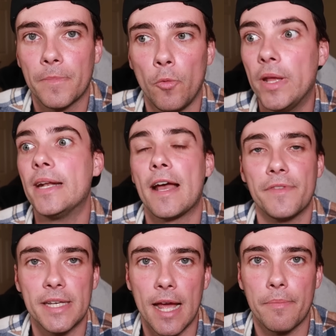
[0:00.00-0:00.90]
We didn't have
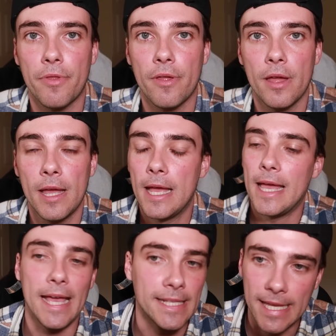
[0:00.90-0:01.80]
the depth.
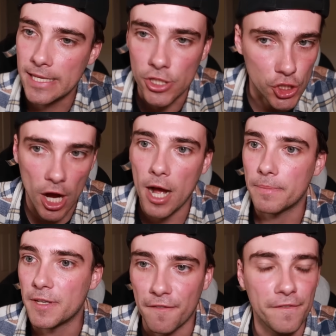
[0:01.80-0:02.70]
It's his
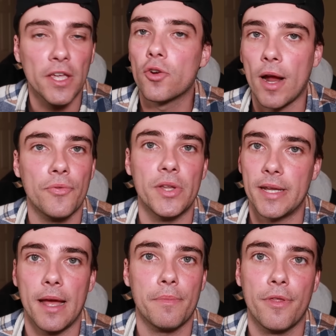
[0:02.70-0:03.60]
job to figure out the
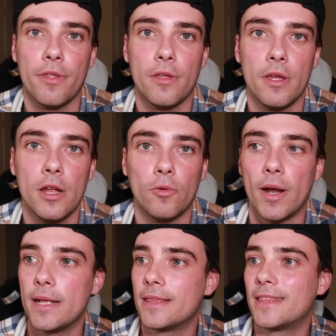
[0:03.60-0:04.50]
depth,
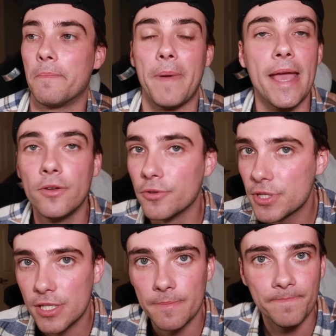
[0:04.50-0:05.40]
right? The
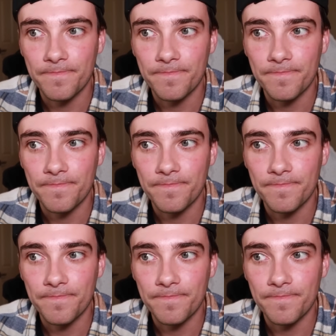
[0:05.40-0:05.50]
Bengals,